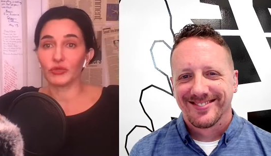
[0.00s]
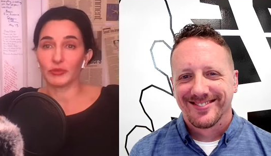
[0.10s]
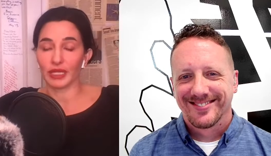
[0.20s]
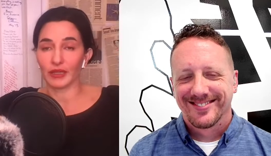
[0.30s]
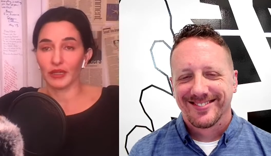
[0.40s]

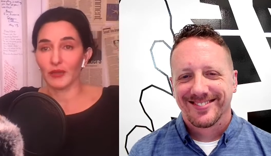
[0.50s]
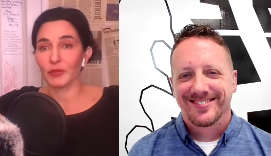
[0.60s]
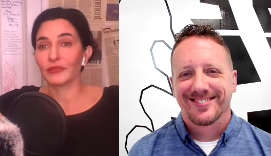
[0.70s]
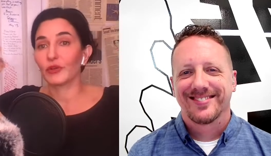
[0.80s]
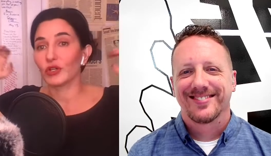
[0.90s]
Speaker 1: with me.
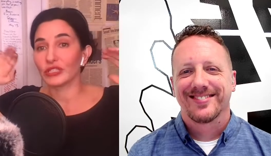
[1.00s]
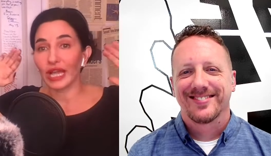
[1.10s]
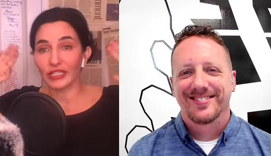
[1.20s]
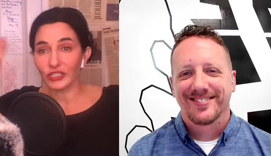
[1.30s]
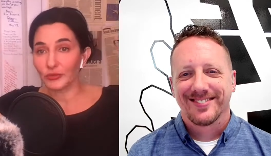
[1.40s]
But of course
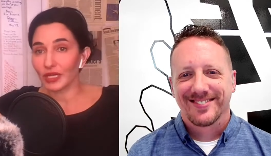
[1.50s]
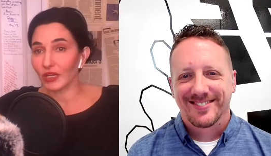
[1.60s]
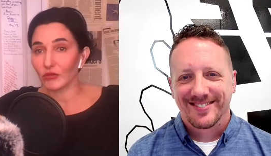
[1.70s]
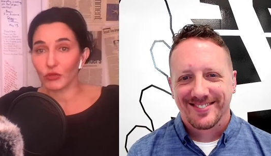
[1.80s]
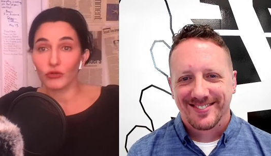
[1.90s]
I'd just been
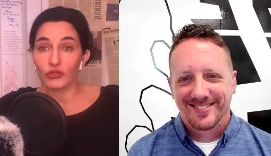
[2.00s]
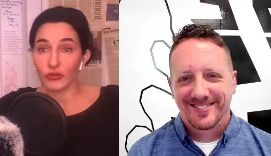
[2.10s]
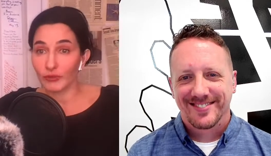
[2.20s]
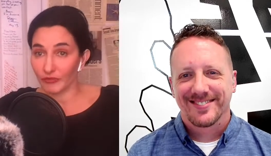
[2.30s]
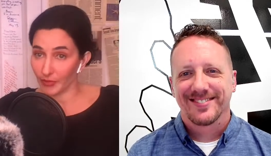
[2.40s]
on a road
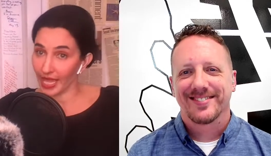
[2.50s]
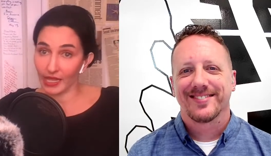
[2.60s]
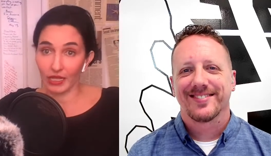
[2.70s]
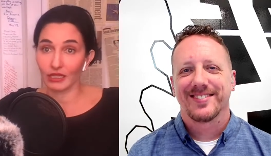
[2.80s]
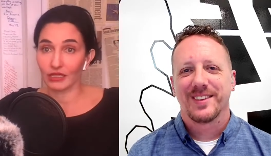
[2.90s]
trip from
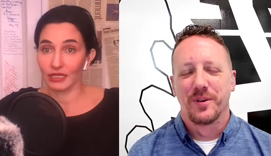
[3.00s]
hell.